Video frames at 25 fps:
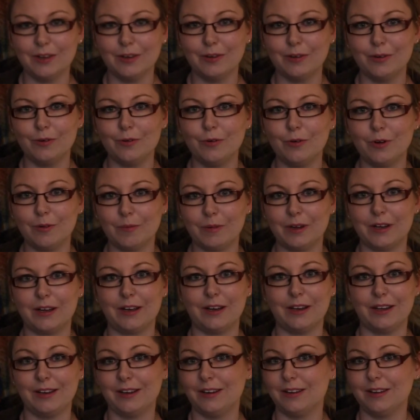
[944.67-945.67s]
who am I
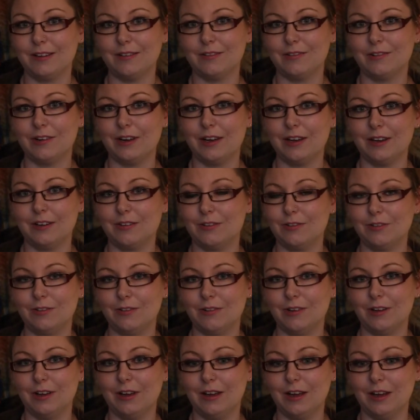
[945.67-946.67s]
trying
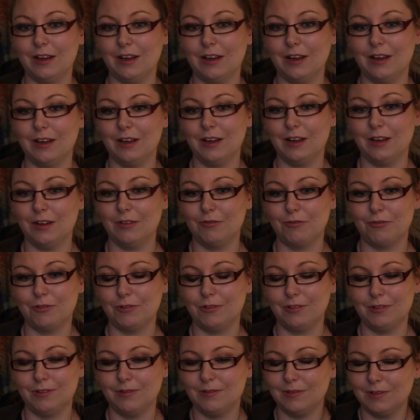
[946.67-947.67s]
to
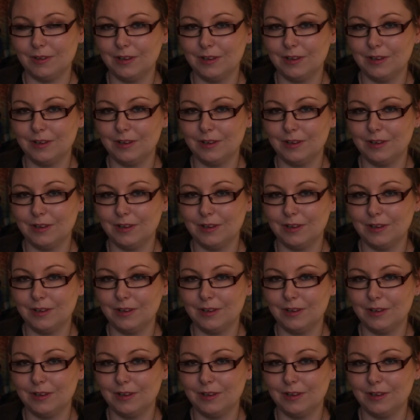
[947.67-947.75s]
fool?